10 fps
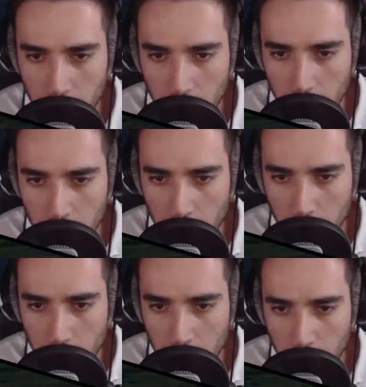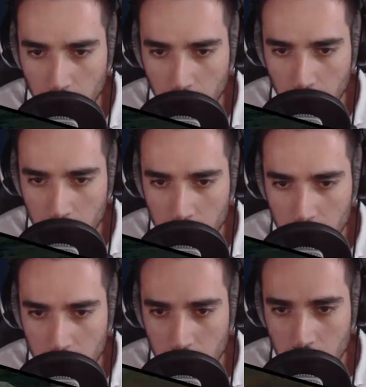
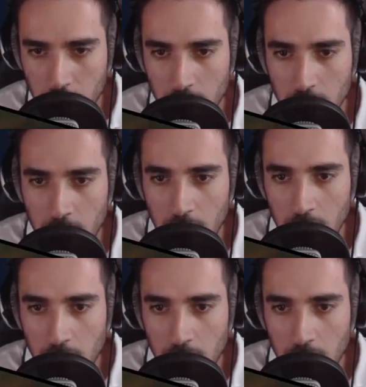Nothing is said.